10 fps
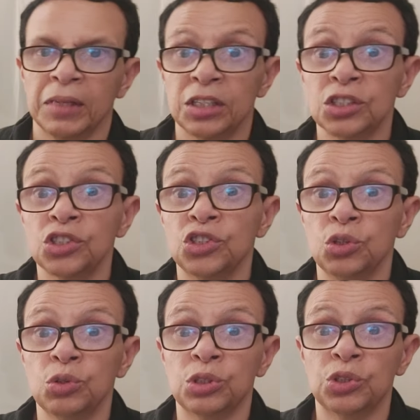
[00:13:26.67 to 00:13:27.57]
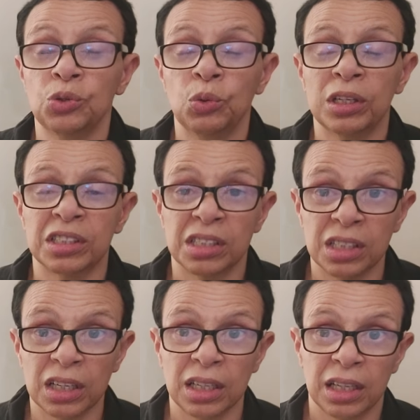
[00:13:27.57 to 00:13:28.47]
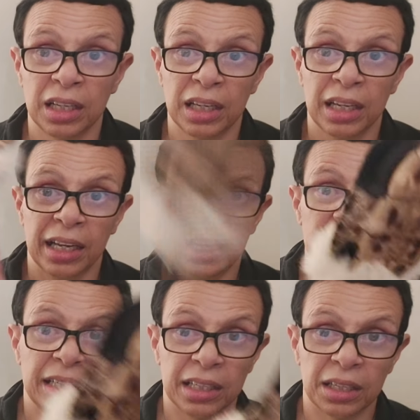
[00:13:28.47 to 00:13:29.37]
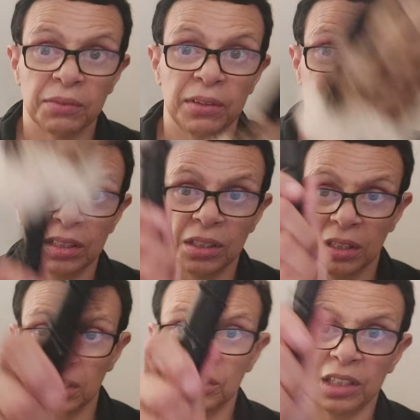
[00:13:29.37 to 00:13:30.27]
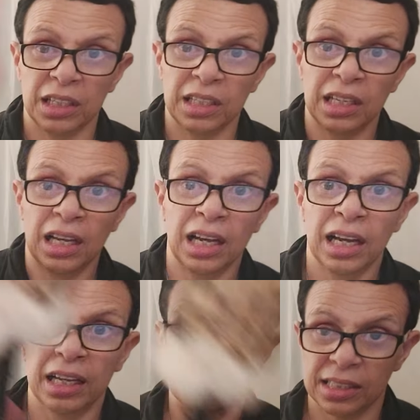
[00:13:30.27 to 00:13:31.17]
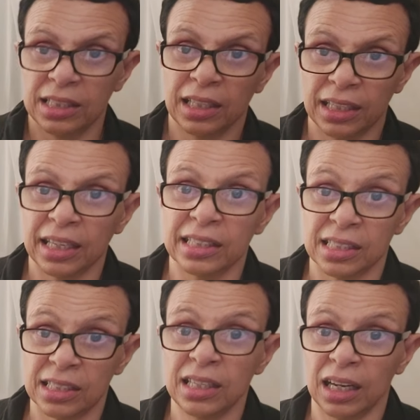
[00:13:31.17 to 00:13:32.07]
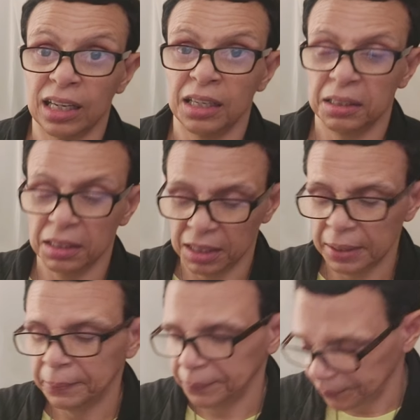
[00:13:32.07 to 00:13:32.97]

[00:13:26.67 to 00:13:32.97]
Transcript: This is used to unstuck any negative energy. If you gotta unstuck it, get stuck. Okay.